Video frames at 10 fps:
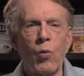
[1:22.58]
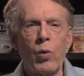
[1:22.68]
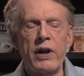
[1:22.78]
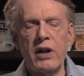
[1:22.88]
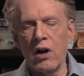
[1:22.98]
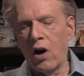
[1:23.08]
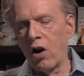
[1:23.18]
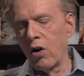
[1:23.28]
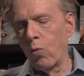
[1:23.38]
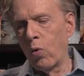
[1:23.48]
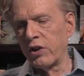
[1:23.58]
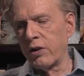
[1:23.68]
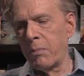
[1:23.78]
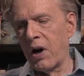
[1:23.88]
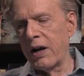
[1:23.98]
We are what
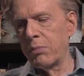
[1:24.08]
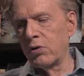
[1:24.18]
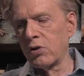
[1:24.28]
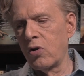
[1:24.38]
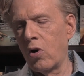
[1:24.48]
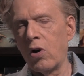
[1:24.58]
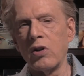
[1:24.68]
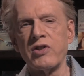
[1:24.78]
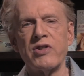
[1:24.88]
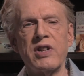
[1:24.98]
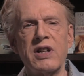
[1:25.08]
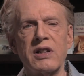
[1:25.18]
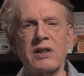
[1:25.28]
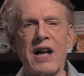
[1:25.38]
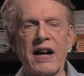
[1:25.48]
the Bible calls the
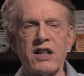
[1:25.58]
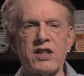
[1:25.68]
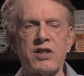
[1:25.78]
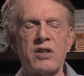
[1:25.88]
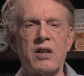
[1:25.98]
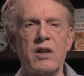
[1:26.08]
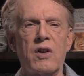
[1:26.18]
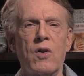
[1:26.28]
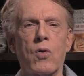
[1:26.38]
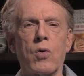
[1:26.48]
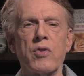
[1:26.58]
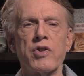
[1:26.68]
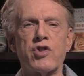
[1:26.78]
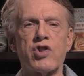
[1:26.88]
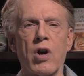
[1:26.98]
elect, or
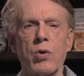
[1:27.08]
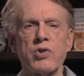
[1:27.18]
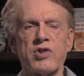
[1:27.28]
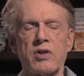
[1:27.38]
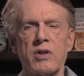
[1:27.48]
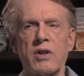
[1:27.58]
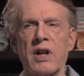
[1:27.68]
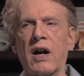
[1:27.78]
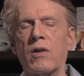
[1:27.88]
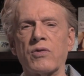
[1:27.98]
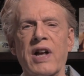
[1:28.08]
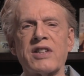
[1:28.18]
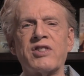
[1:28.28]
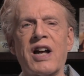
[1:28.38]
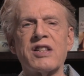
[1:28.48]
the chosen. Now,
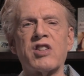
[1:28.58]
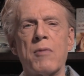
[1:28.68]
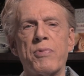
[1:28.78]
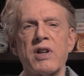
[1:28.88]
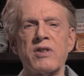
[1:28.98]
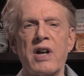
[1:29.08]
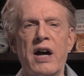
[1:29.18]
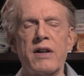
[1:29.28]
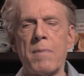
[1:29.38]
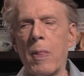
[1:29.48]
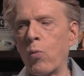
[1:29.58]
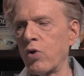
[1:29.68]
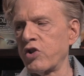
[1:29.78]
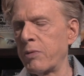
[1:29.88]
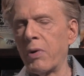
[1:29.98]
that's not something that
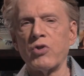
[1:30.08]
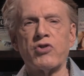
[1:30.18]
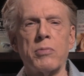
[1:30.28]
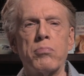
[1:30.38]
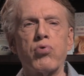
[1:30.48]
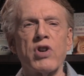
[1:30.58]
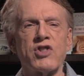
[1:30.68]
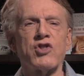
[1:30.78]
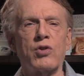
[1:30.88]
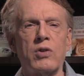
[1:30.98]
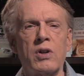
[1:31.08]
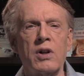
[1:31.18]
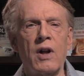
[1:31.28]
we're supposed to bristle